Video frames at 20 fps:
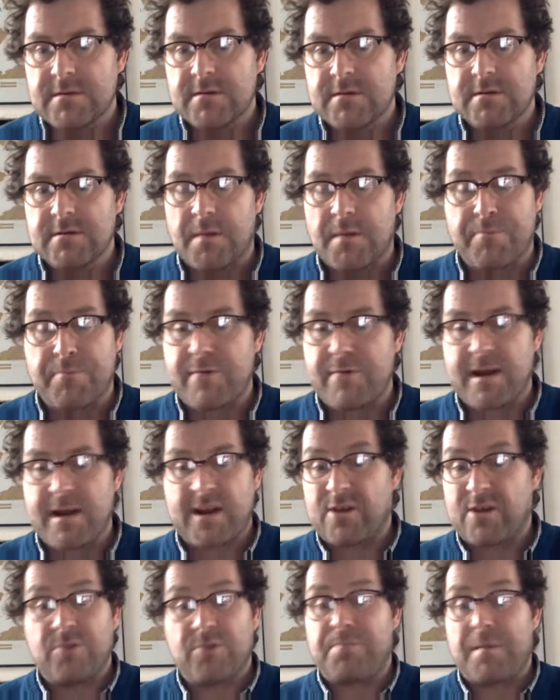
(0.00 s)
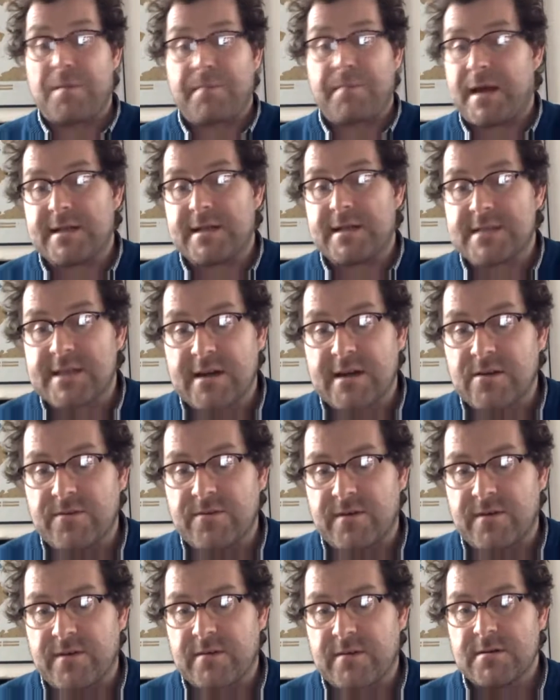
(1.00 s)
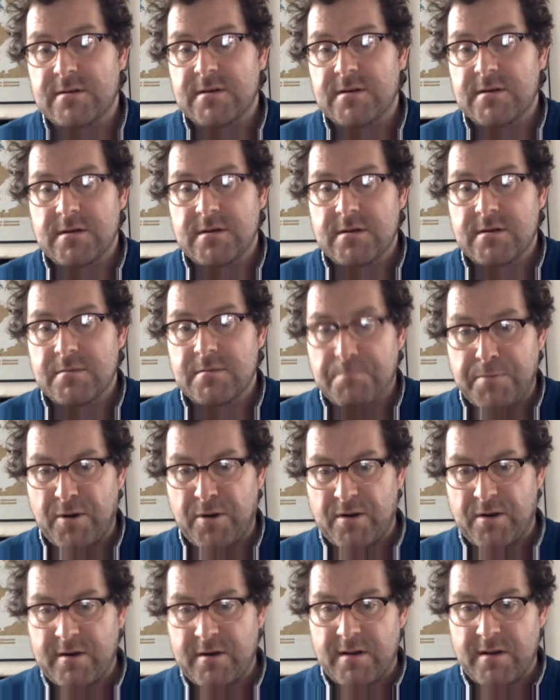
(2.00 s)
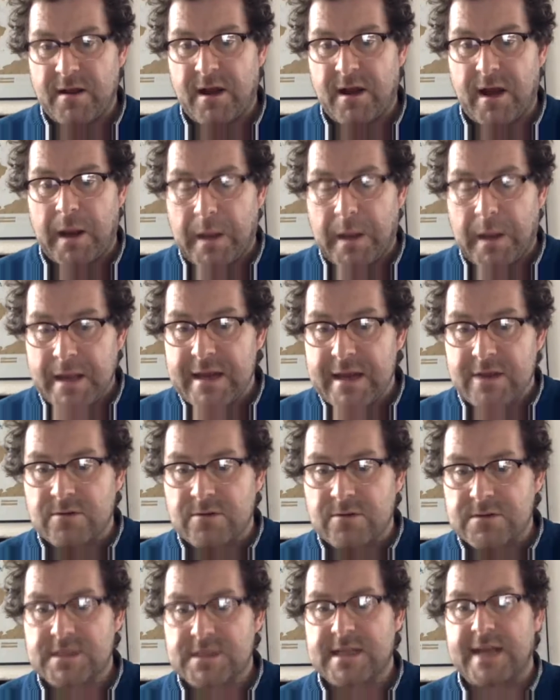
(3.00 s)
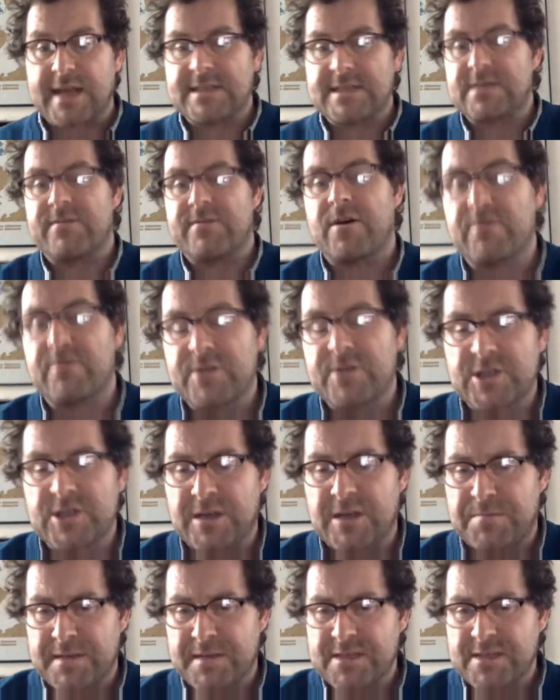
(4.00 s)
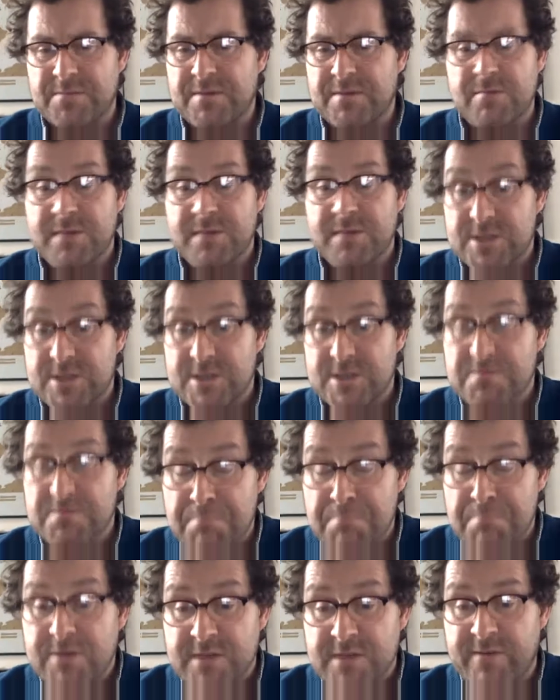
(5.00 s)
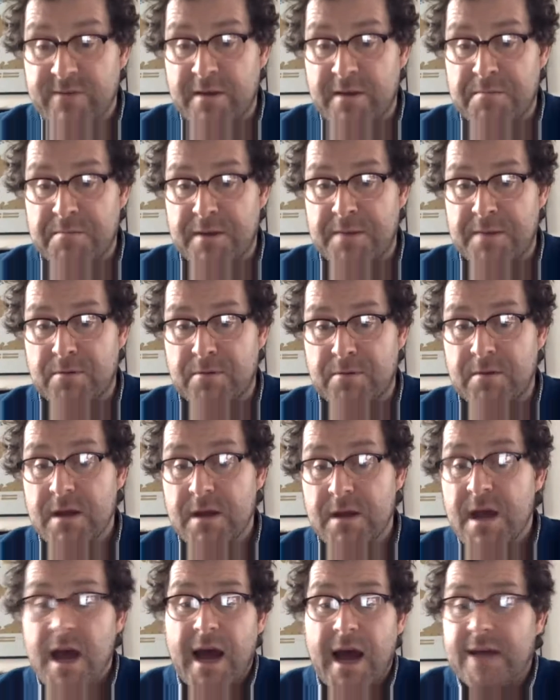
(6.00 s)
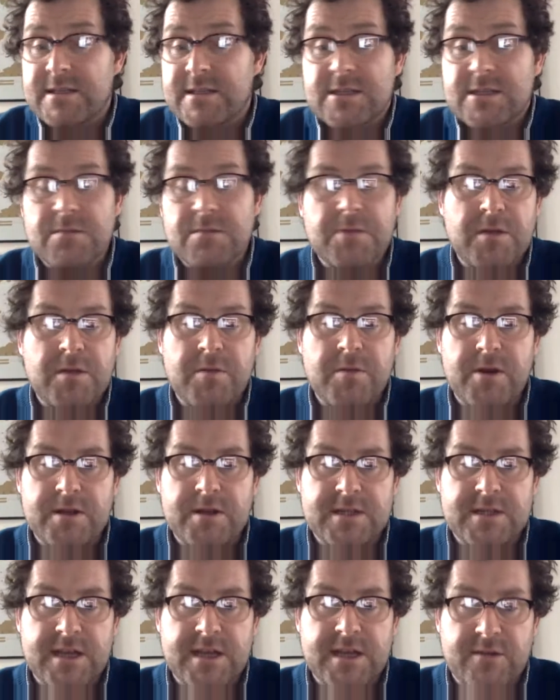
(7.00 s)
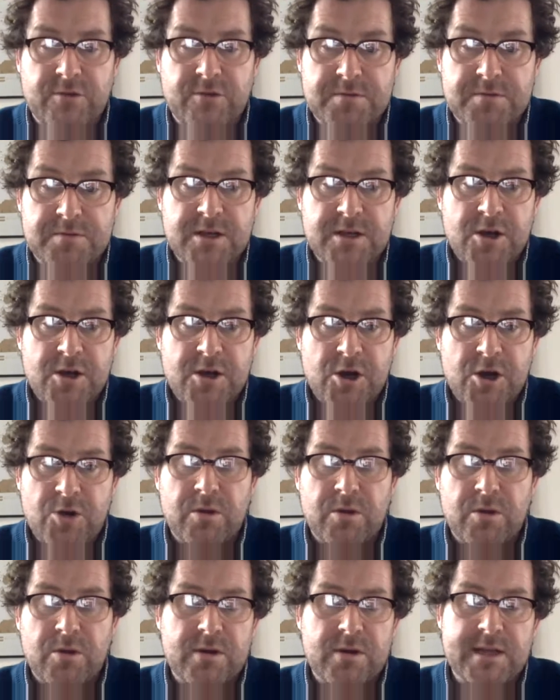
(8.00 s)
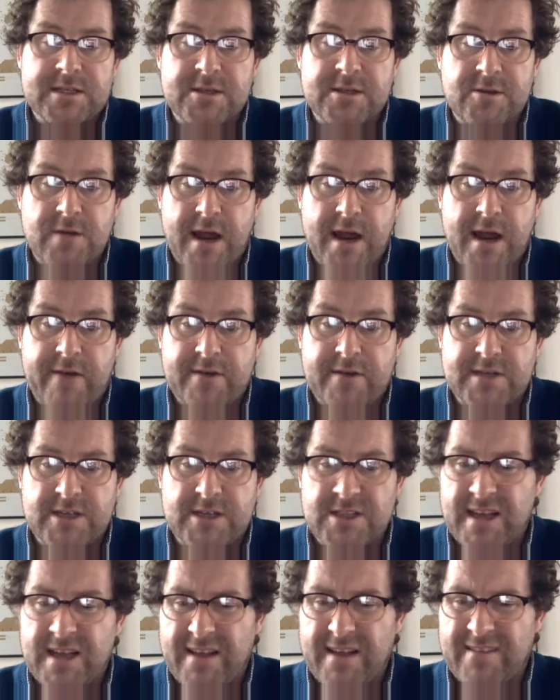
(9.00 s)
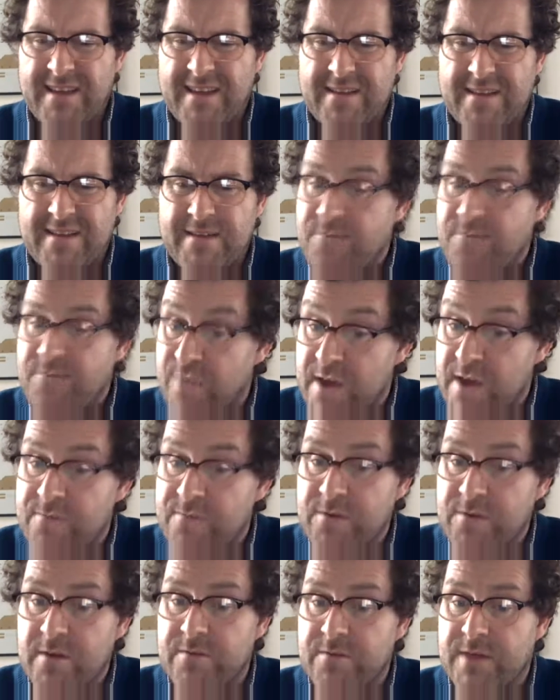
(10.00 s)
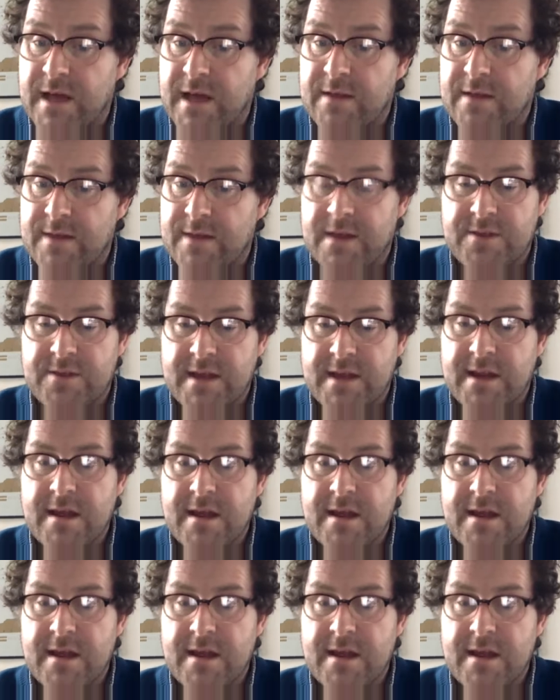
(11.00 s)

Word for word: a brick could be painted over, but a legal sense of ownership is something which does motivate people. And some community groups who are looking to do heritage, they, they they're fearful of that. They think,